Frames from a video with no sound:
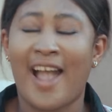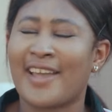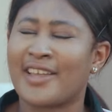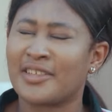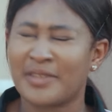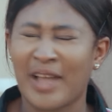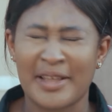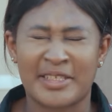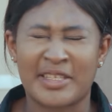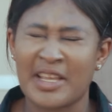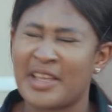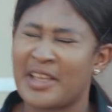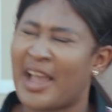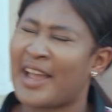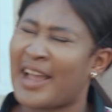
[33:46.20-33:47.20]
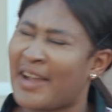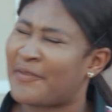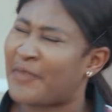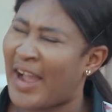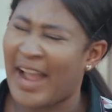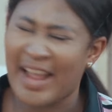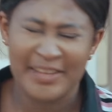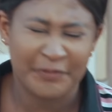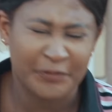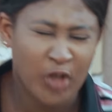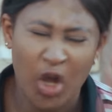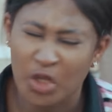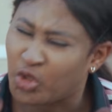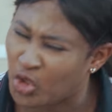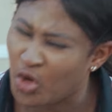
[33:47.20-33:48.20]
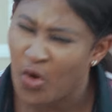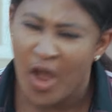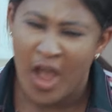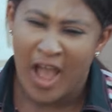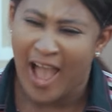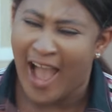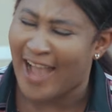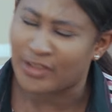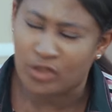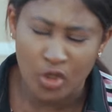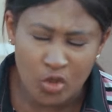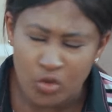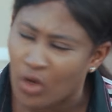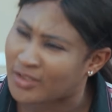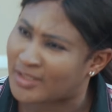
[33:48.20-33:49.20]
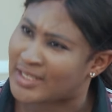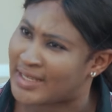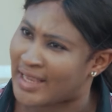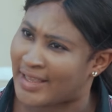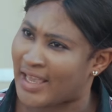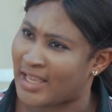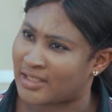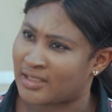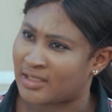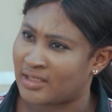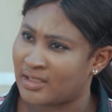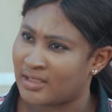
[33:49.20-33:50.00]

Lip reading: I see. I have told you I don't want this again.